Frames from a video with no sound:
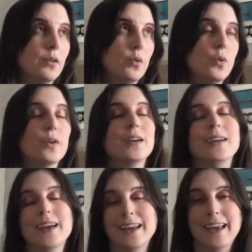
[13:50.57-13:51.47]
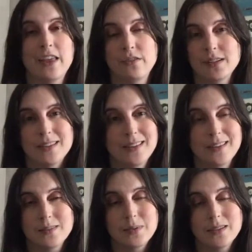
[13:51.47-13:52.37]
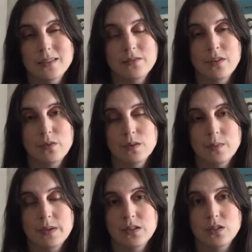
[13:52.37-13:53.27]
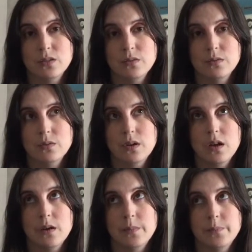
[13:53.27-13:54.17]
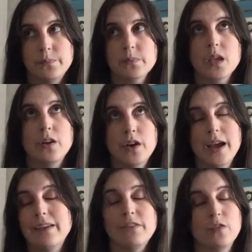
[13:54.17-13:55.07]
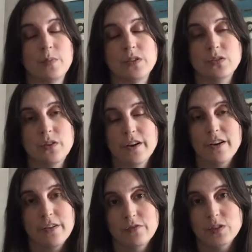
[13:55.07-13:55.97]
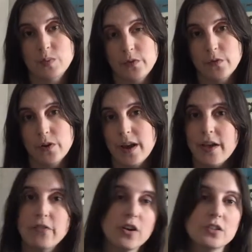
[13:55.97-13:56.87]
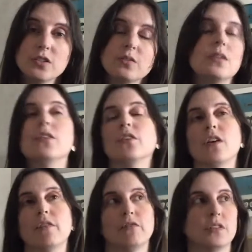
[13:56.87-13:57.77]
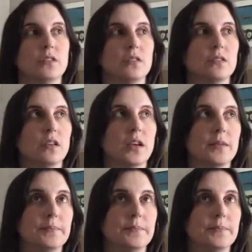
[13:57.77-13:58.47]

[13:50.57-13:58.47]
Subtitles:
or at gatherings like this, because I've never really been to I have never been to an art conference before. I have gone to another conference